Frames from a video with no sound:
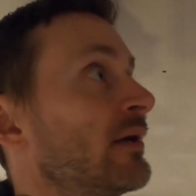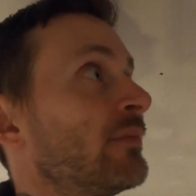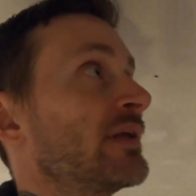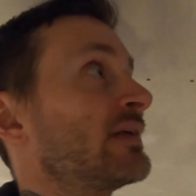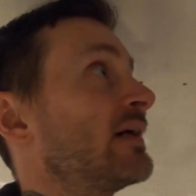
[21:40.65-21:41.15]

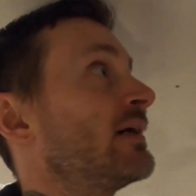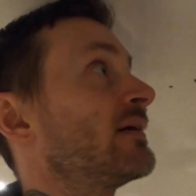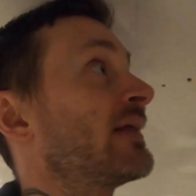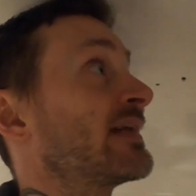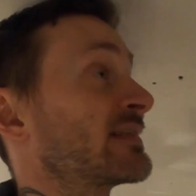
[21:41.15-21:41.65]
But
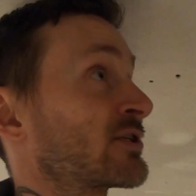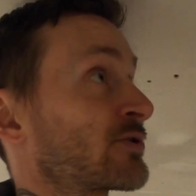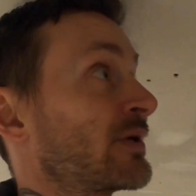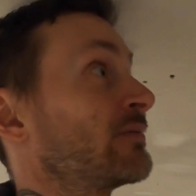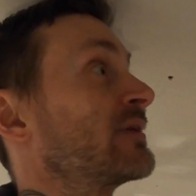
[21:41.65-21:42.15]
that is
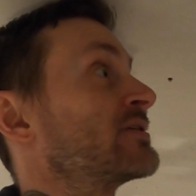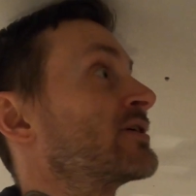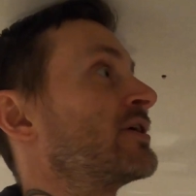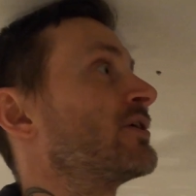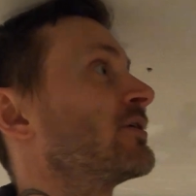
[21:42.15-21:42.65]
extremely
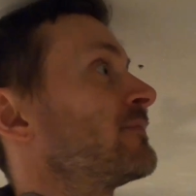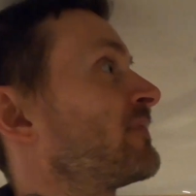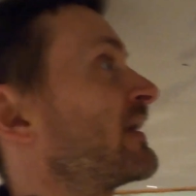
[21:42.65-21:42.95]
secure.